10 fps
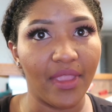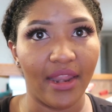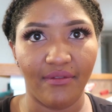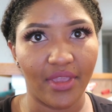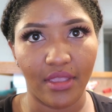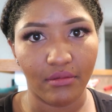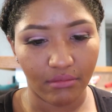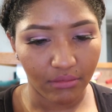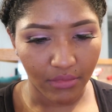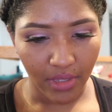I'm not even
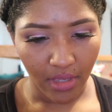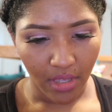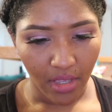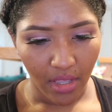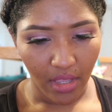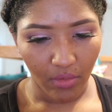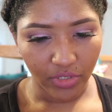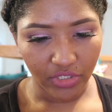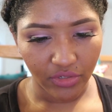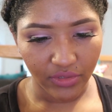kidding. It
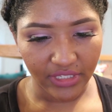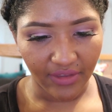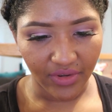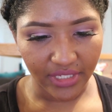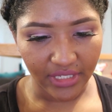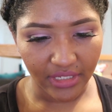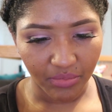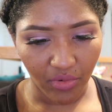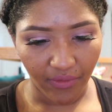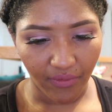was
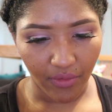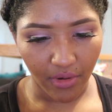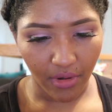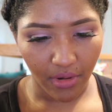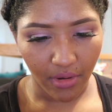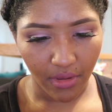276.4.